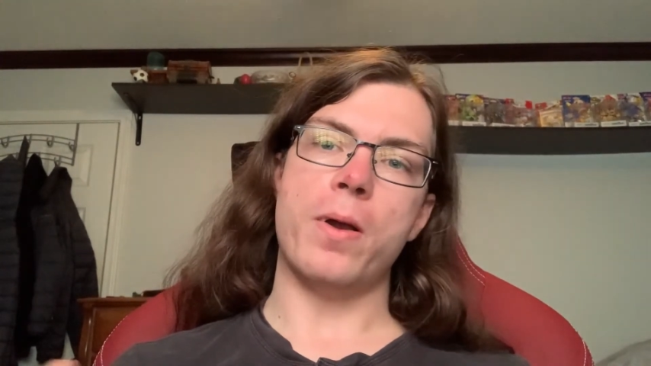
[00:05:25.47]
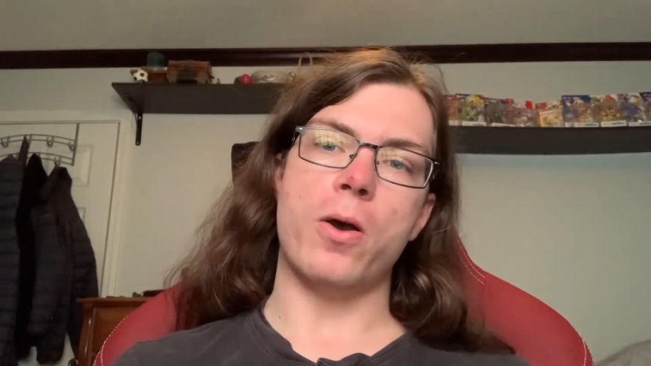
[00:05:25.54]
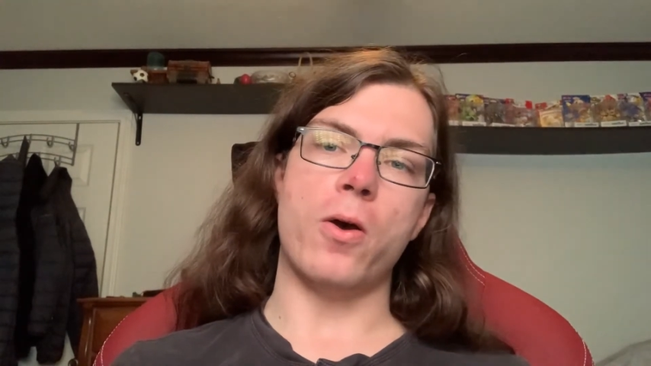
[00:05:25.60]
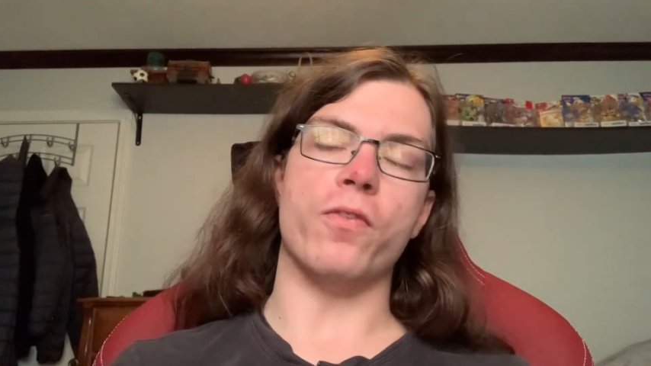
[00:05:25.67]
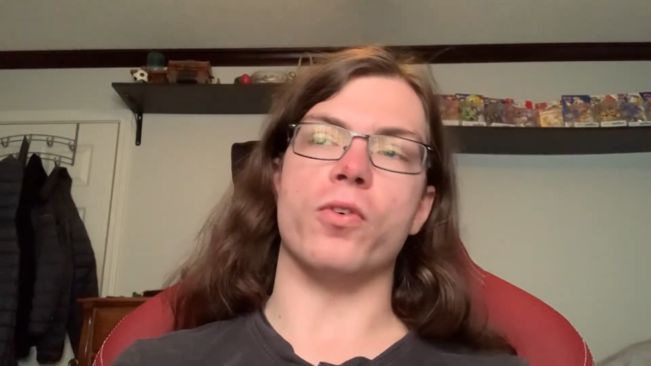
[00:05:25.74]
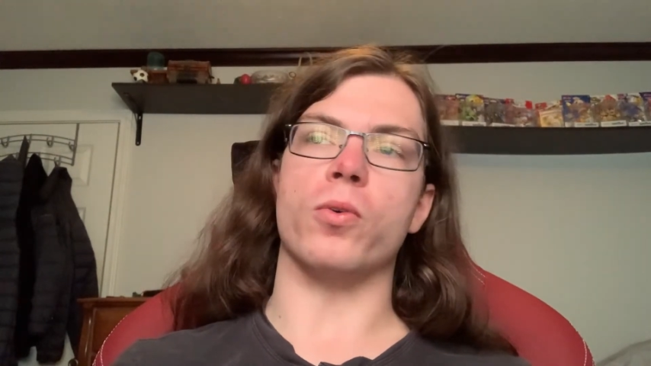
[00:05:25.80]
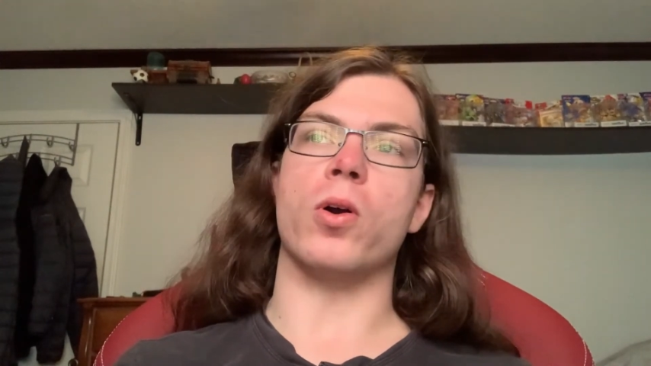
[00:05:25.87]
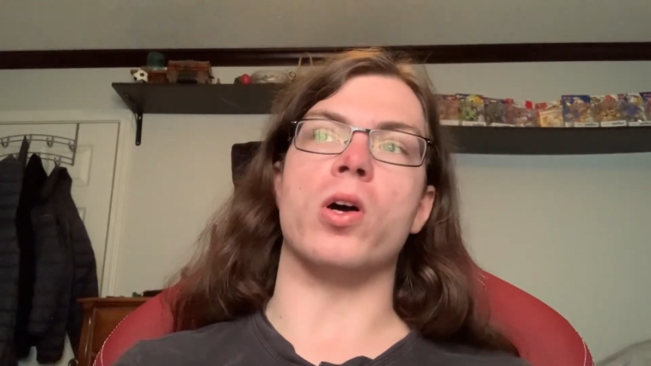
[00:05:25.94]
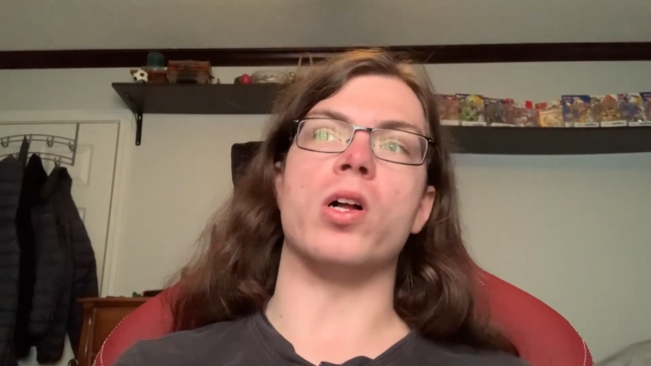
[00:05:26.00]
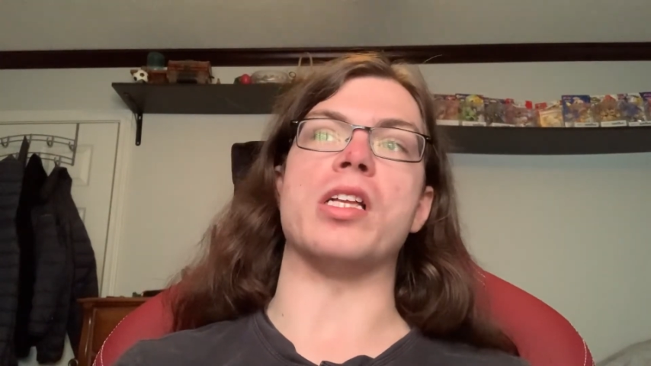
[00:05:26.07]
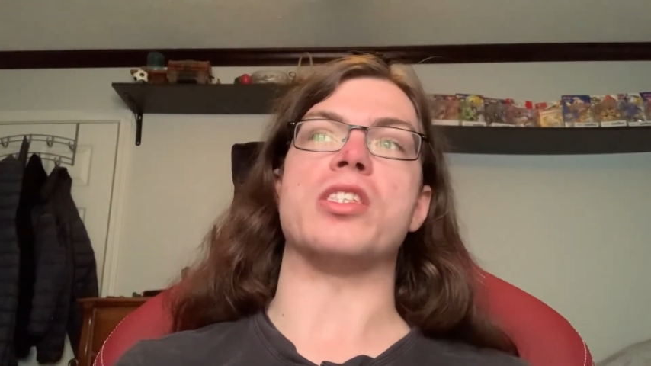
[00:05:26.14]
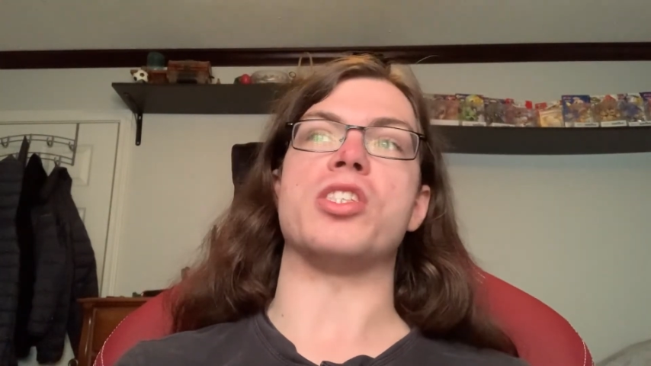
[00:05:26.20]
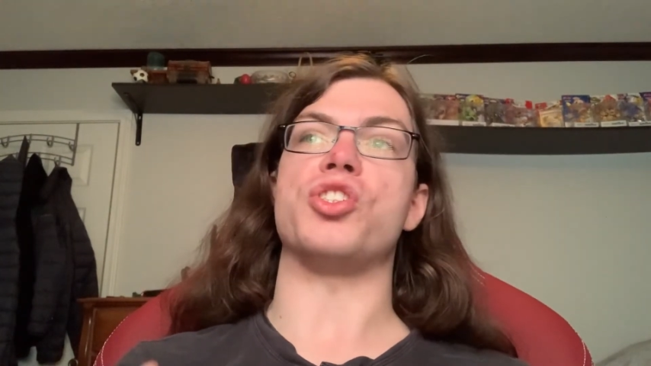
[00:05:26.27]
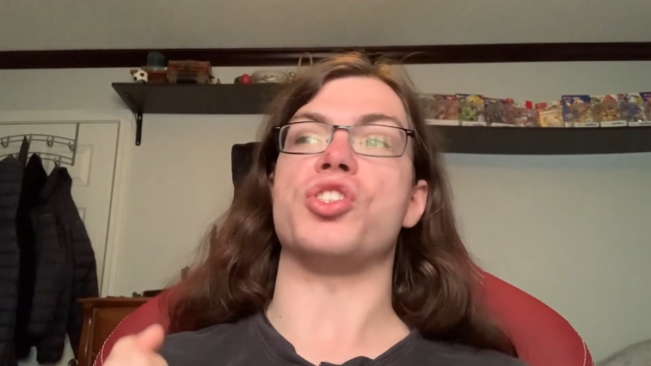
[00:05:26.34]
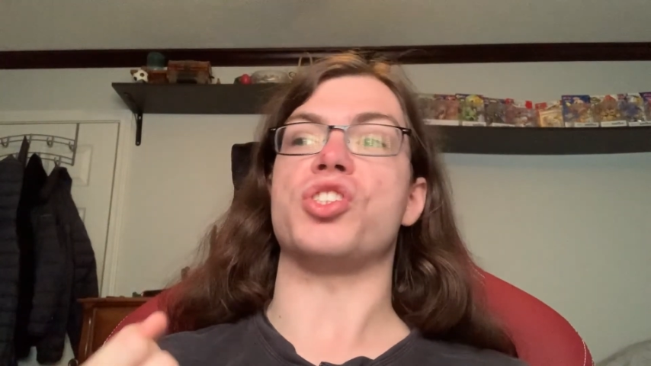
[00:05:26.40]
Overall,
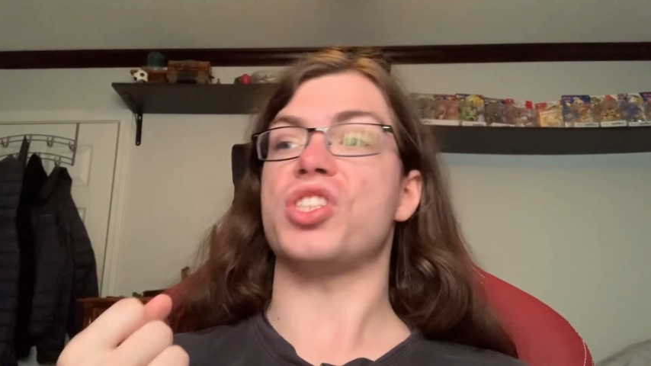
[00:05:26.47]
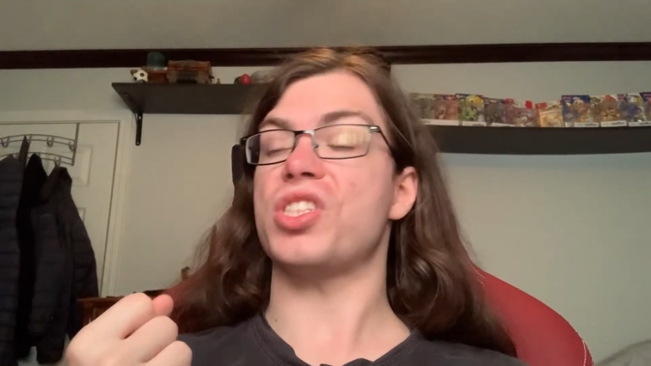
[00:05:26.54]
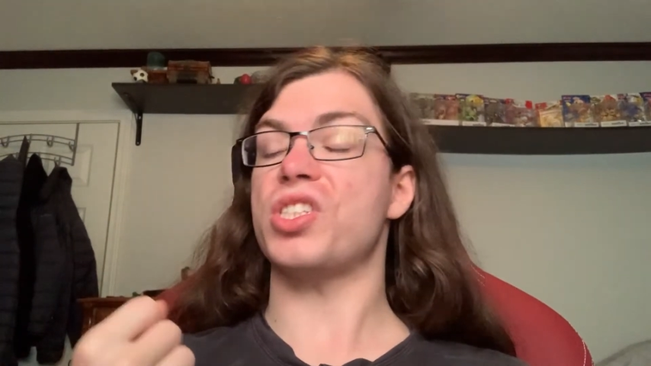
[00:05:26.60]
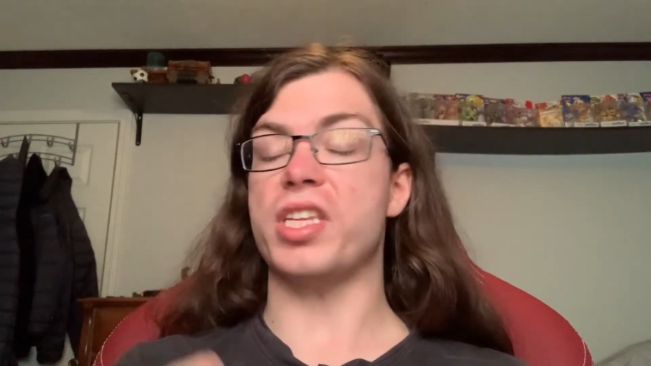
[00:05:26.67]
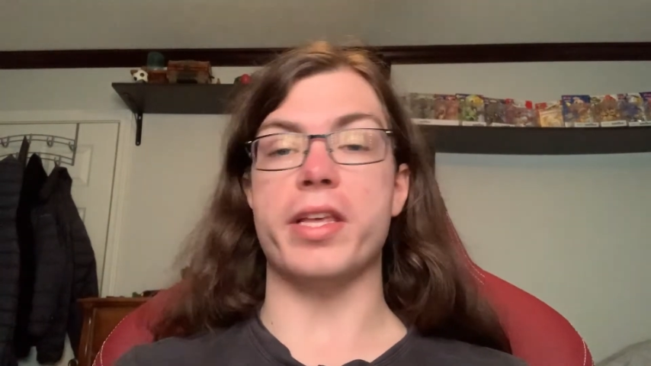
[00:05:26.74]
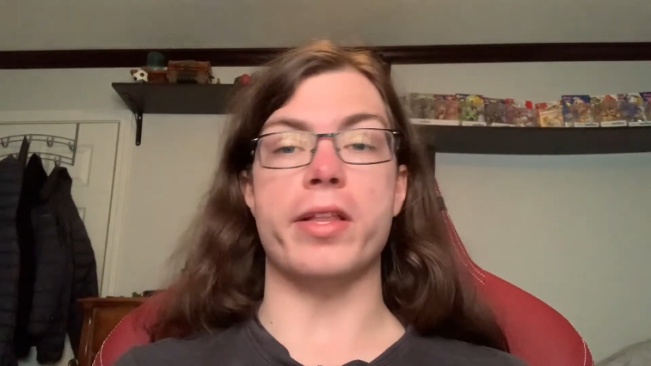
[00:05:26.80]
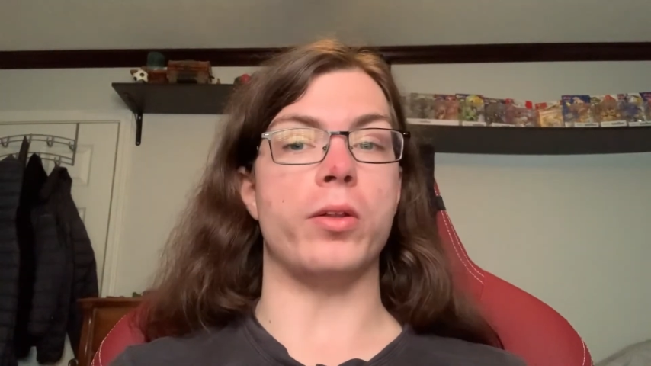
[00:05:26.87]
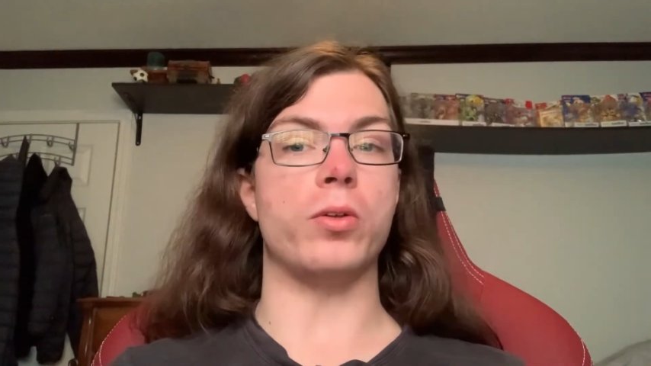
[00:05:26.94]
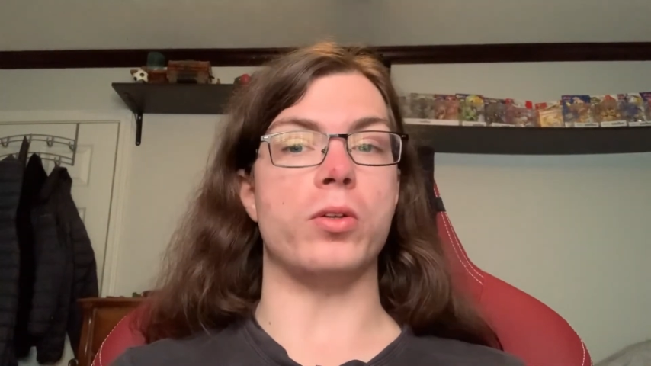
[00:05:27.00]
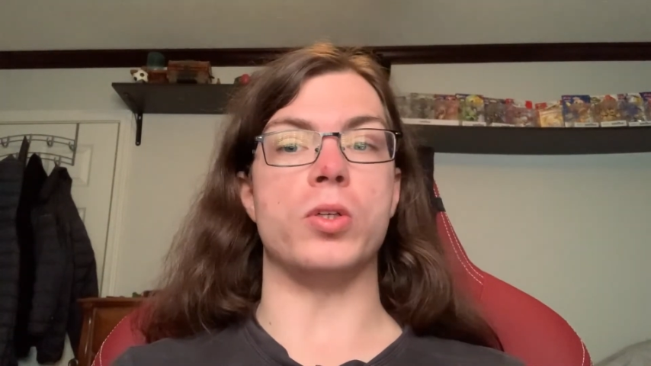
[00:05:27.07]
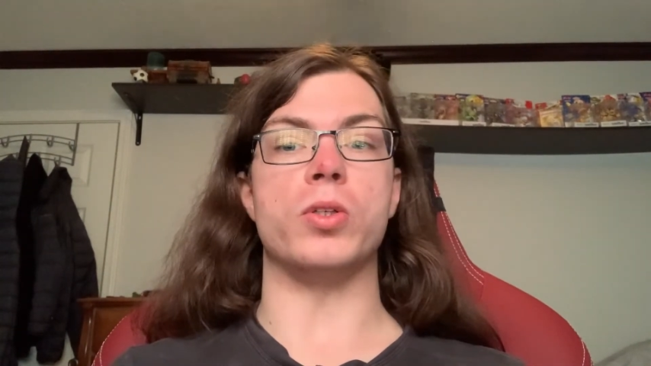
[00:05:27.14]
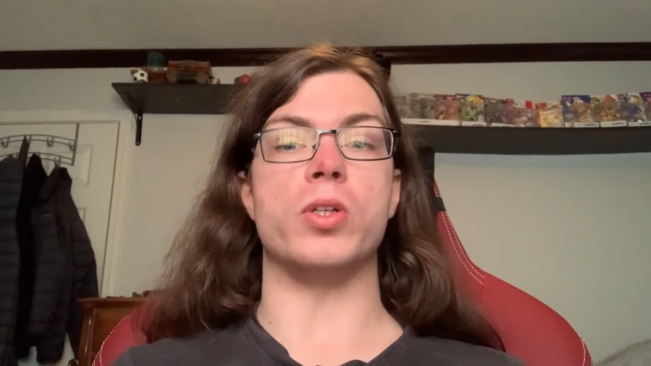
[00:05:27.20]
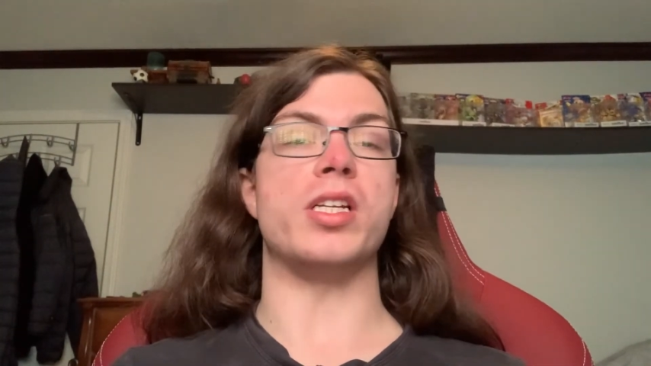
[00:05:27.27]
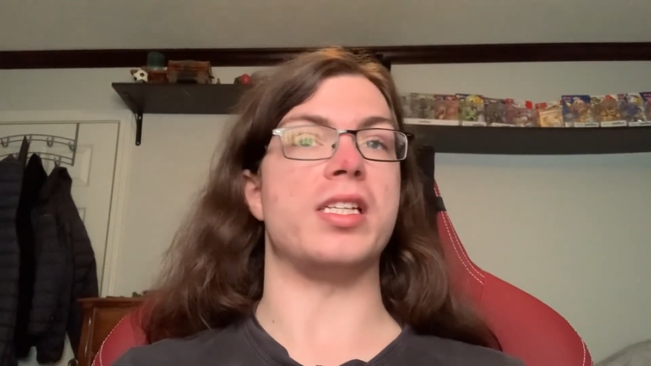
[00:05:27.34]
it's just still good.